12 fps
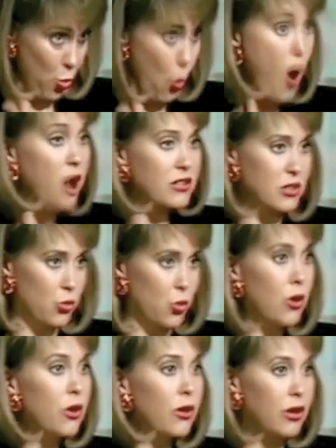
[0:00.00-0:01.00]
only want to
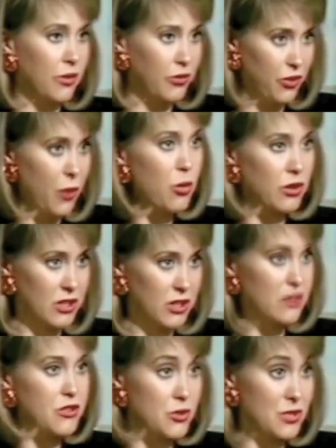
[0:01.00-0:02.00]
work if
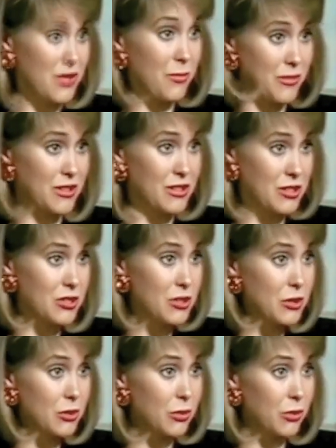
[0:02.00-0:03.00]
someone gives you something to
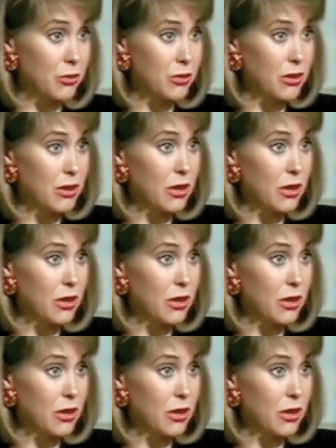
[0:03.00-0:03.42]
do.